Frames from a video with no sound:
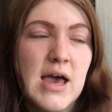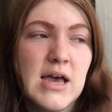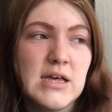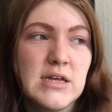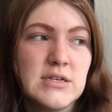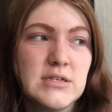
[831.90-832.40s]

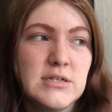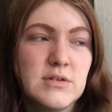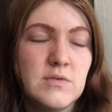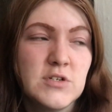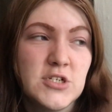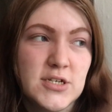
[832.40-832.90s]
and
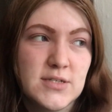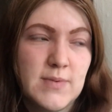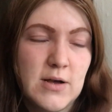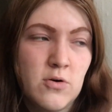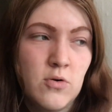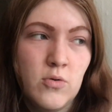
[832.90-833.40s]
when she gets
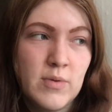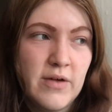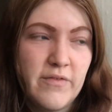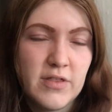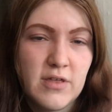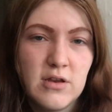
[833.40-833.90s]
back home and
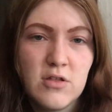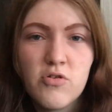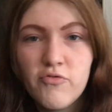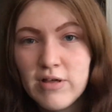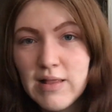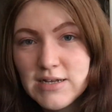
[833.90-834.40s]
everything, she
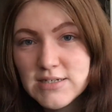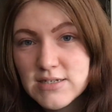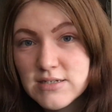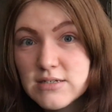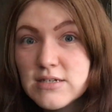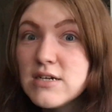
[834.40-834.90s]

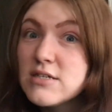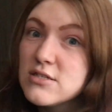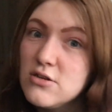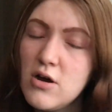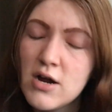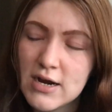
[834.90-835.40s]
realises it's
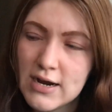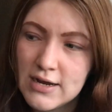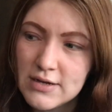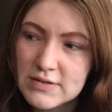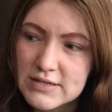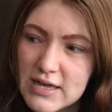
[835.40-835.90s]
not her
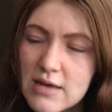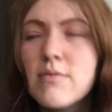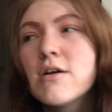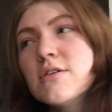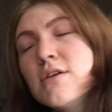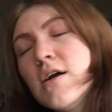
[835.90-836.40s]
house key,
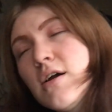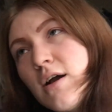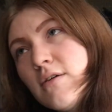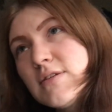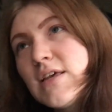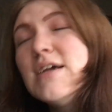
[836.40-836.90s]
because her
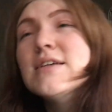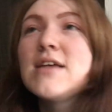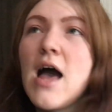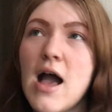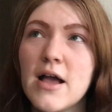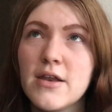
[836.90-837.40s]
house key is
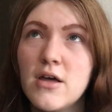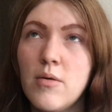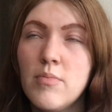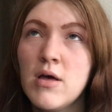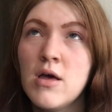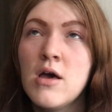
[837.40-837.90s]
hanging up,